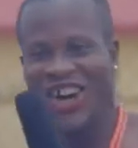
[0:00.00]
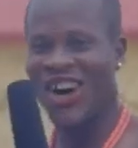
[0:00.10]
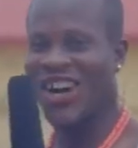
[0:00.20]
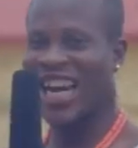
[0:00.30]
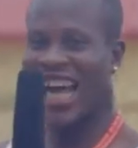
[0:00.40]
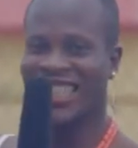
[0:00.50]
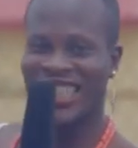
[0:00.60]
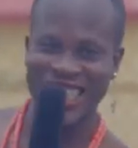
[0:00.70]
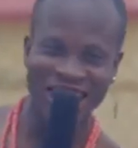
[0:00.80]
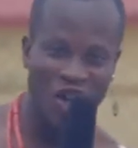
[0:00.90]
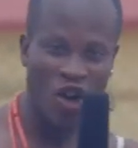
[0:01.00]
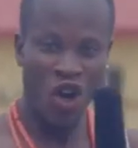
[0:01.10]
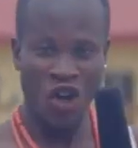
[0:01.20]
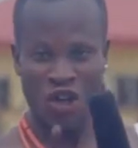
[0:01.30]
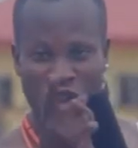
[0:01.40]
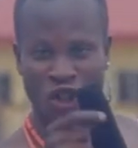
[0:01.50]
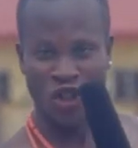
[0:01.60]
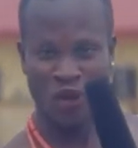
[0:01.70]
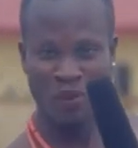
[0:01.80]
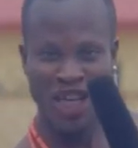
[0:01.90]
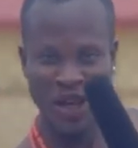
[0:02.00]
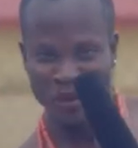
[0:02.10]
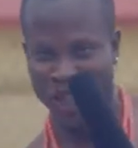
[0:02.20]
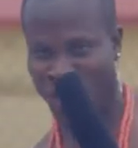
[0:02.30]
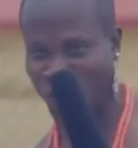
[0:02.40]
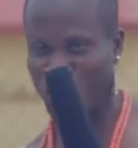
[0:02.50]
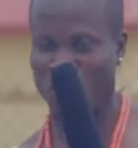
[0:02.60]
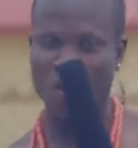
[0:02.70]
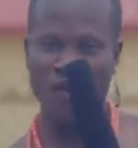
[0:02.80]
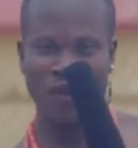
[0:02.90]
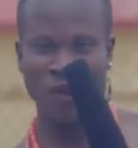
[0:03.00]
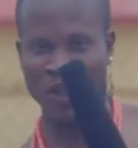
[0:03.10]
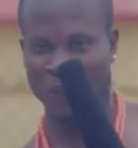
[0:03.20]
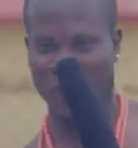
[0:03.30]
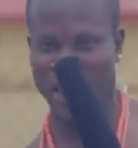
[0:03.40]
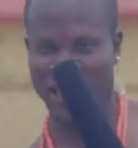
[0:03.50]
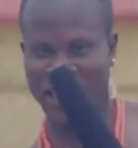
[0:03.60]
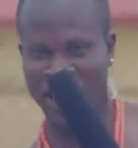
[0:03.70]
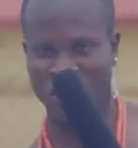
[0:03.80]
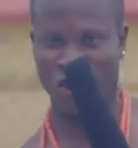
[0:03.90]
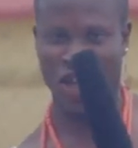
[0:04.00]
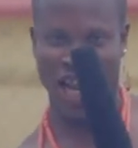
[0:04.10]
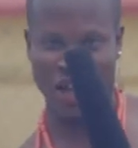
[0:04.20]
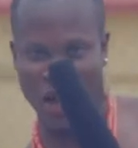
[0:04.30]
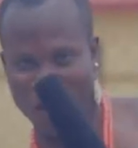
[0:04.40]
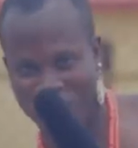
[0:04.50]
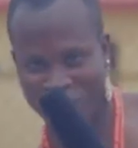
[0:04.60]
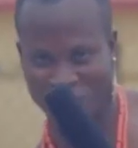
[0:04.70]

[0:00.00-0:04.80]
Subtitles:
Alright, just to make the ministry move to the permanent side, just like our